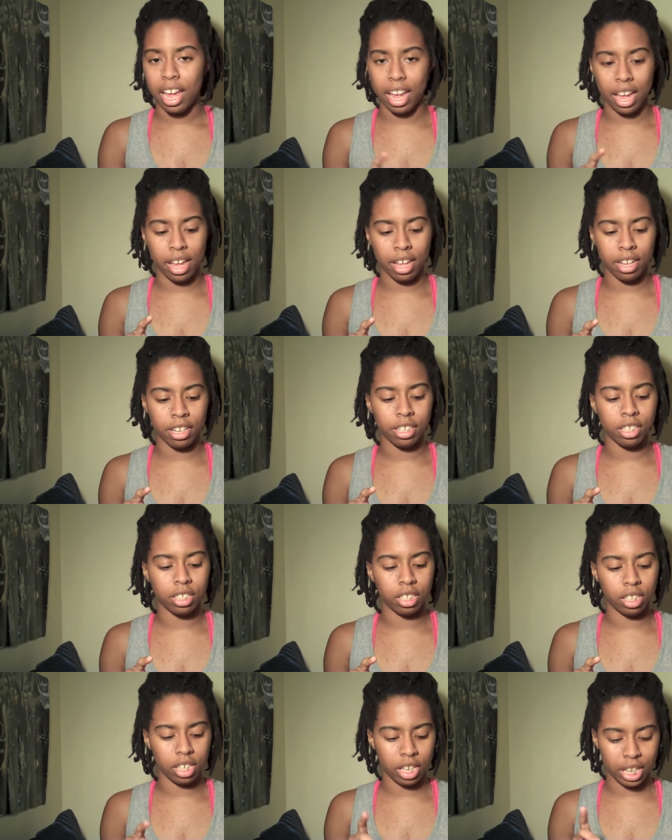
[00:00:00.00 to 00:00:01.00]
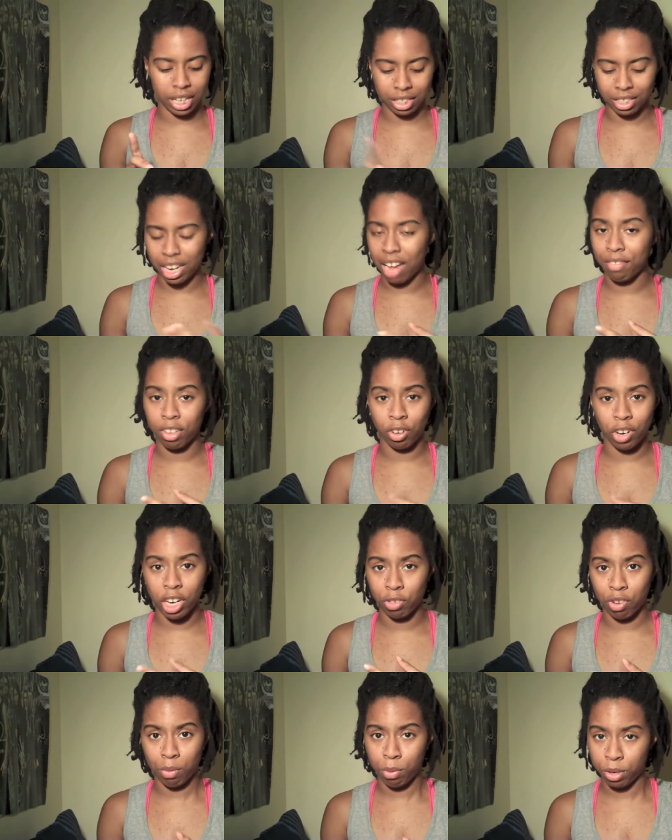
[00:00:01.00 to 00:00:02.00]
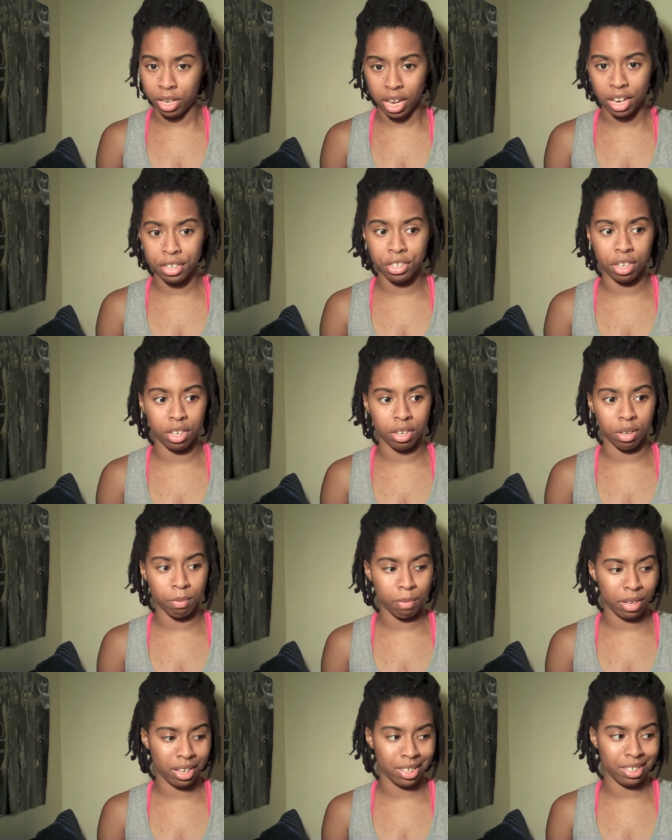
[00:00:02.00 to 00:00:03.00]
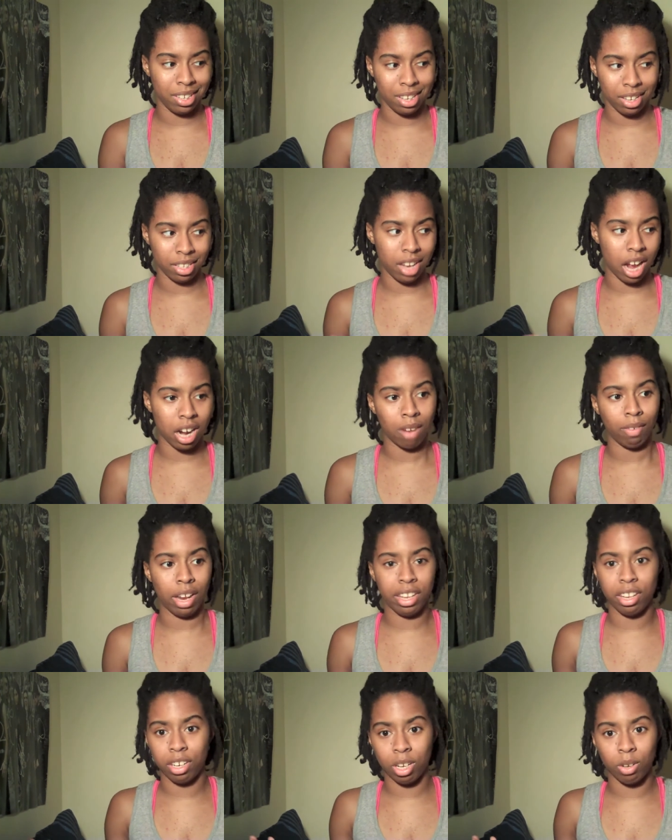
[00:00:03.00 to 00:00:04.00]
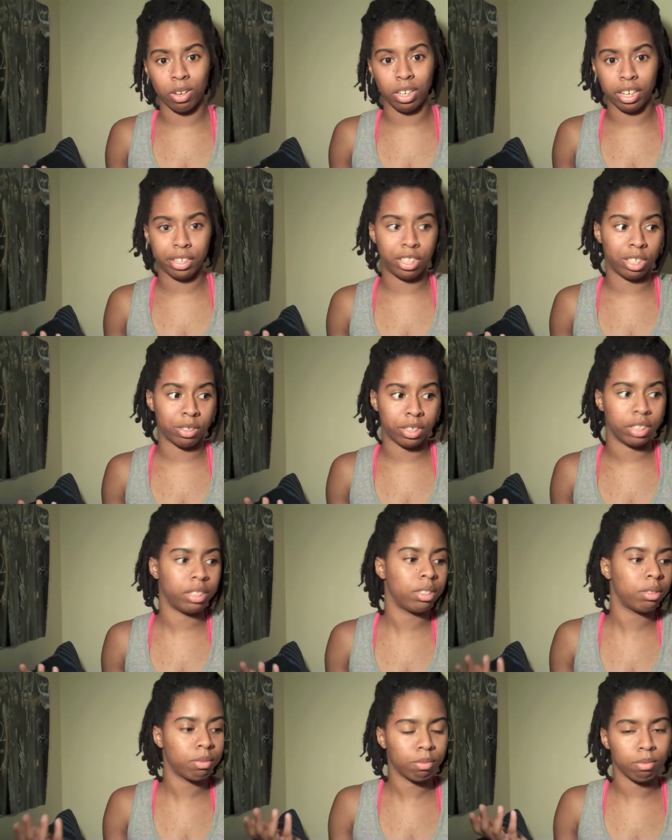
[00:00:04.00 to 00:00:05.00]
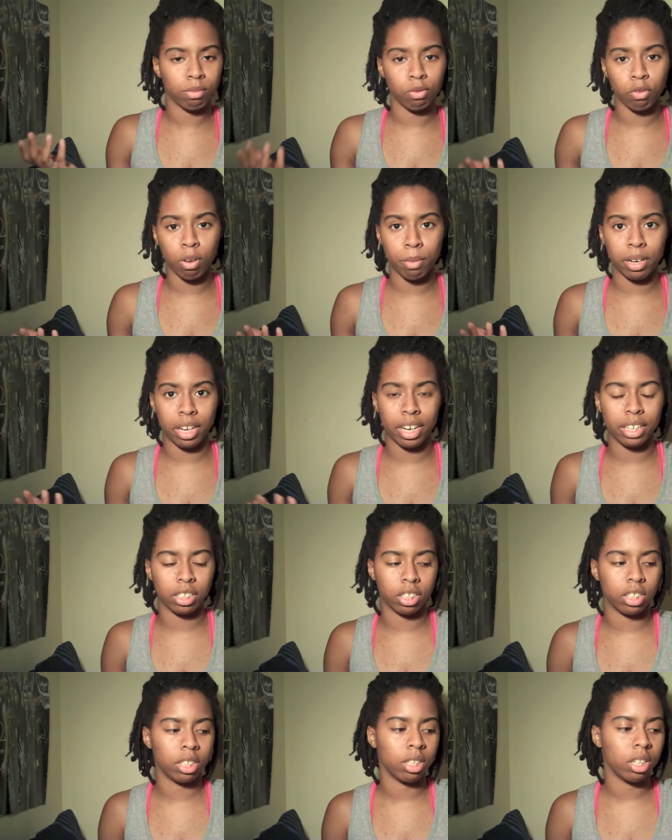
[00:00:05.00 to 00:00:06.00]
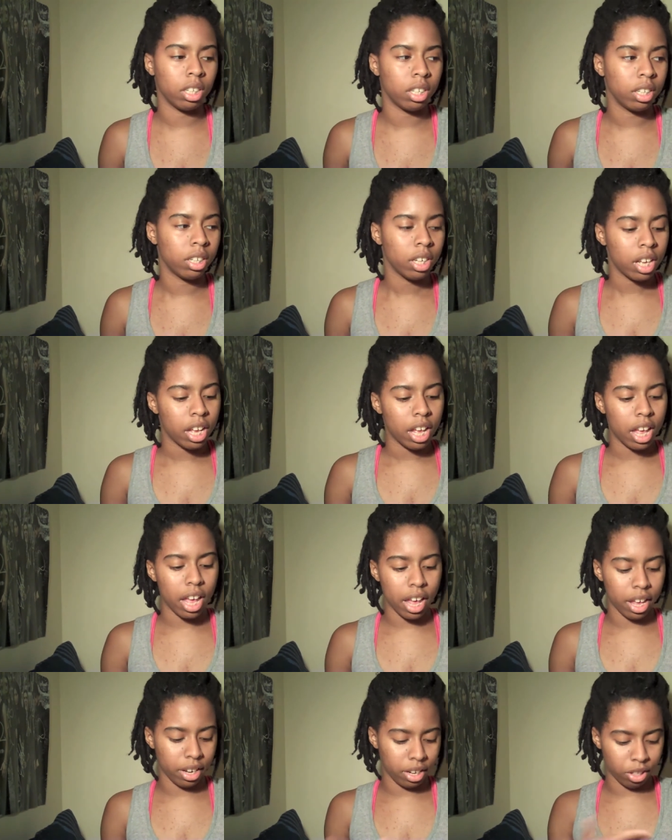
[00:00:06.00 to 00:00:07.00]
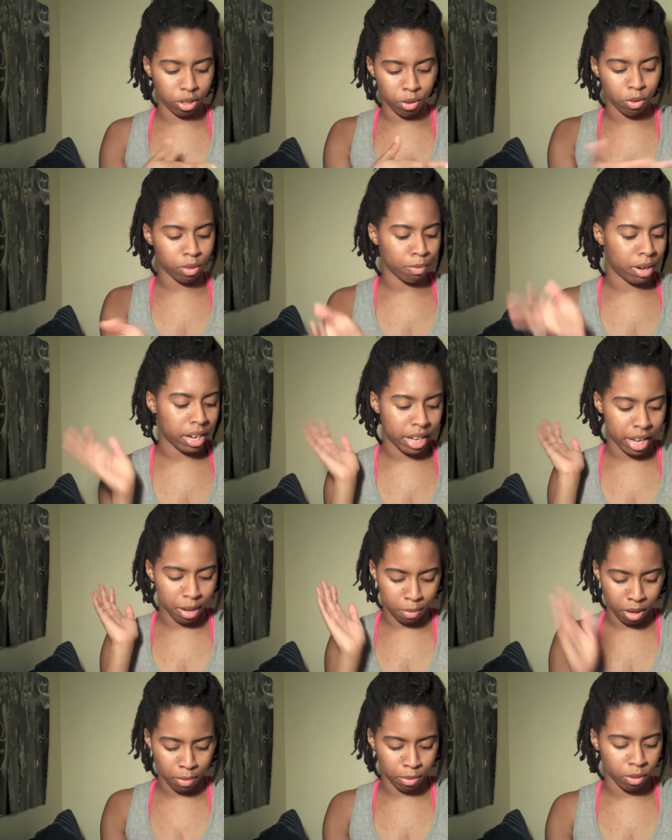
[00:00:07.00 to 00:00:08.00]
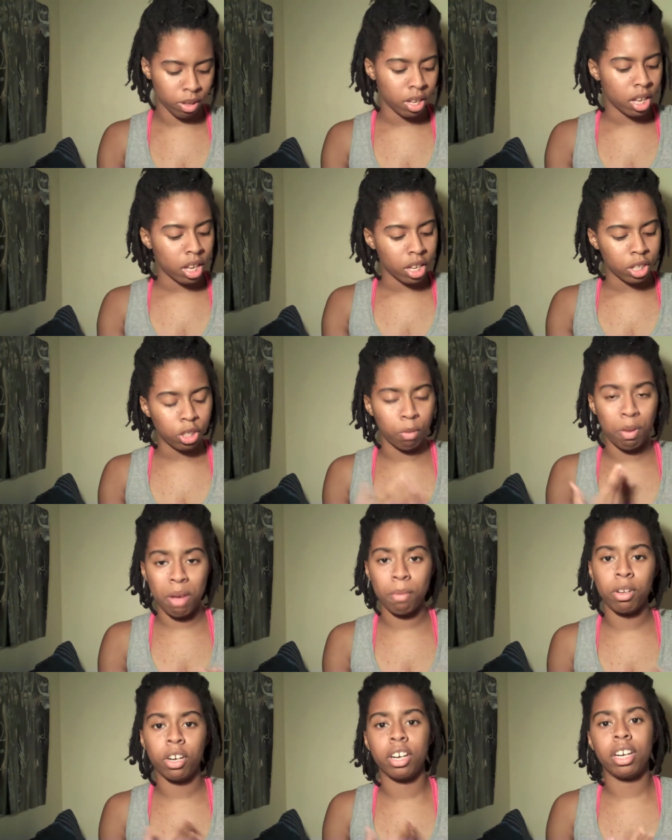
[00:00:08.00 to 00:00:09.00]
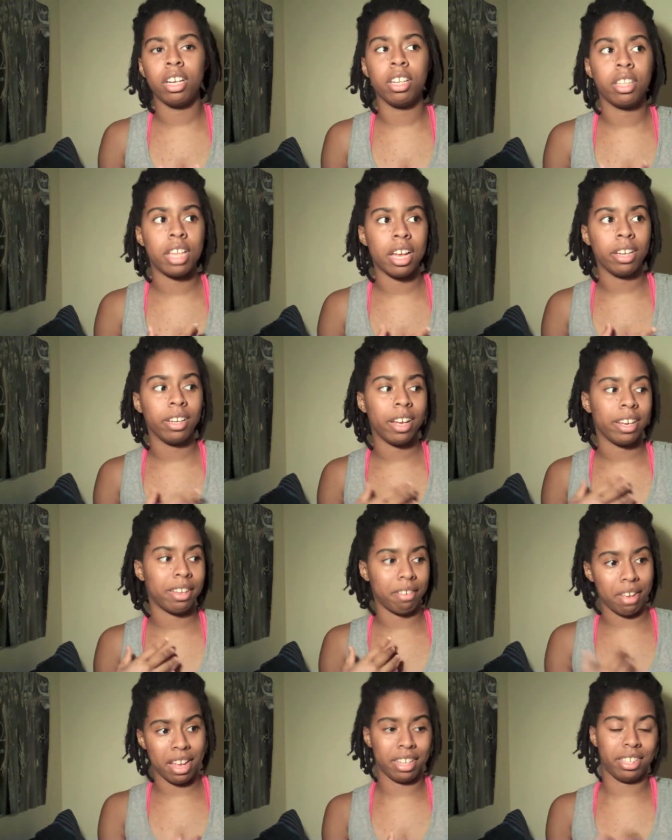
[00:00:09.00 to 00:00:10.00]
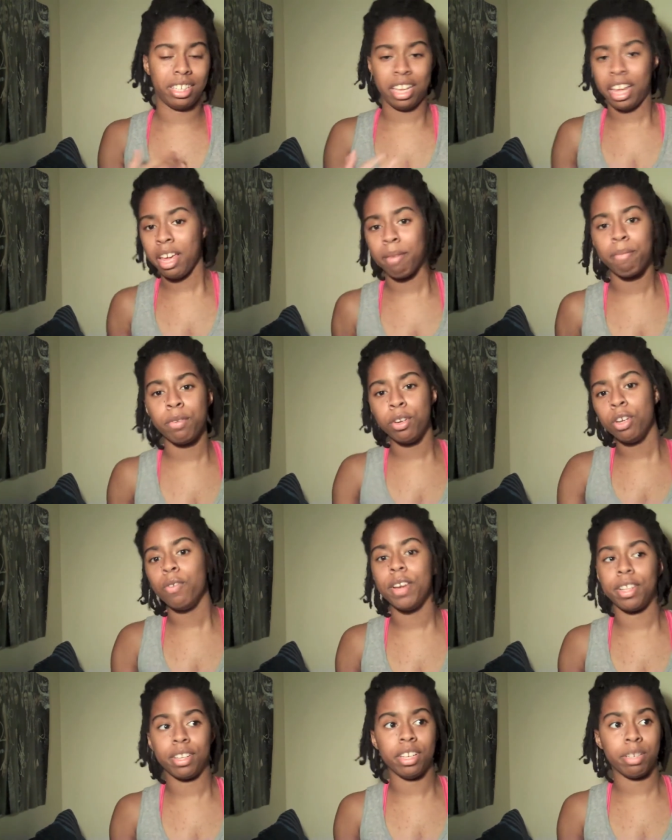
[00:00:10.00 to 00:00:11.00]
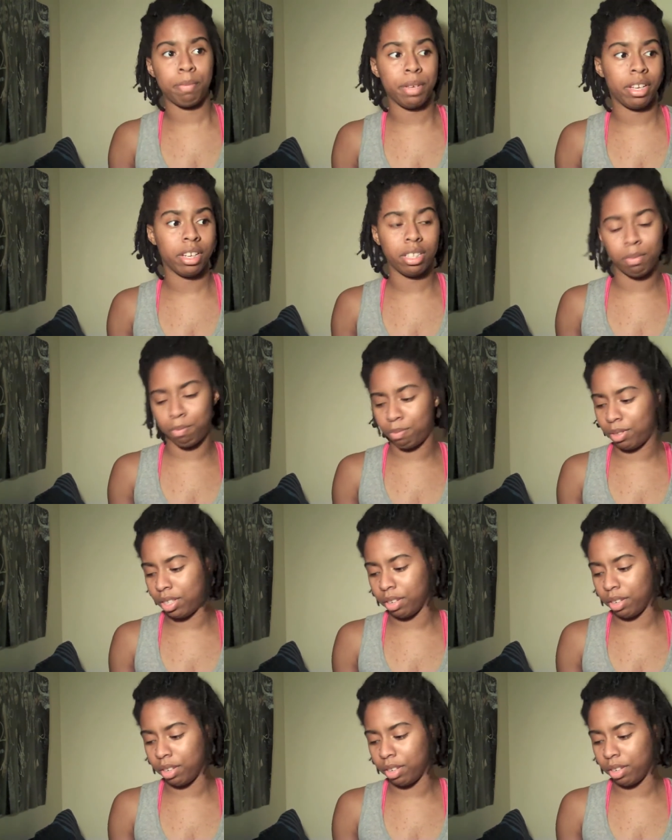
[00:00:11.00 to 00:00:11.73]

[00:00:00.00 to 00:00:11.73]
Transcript: and he doesn't have the greatest reputation because he is kind of like, you know, a lecherous womanizer and he throws money at people. So people are gonna think like it's him doing this because